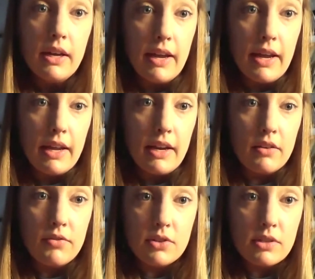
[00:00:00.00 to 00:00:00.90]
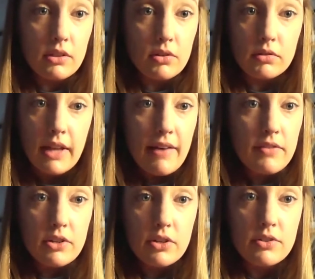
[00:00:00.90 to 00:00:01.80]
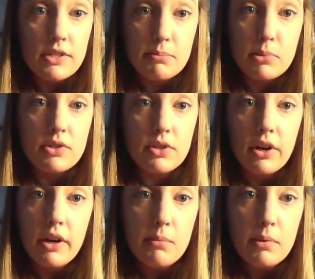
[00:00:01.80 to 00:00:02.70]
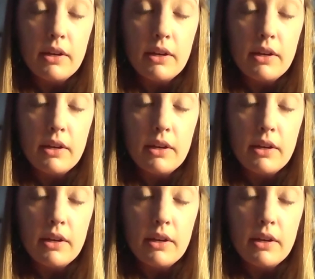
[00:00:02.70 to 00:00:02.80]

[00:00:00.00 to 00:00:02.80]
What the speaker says: and infuse a little lavender simple syrup,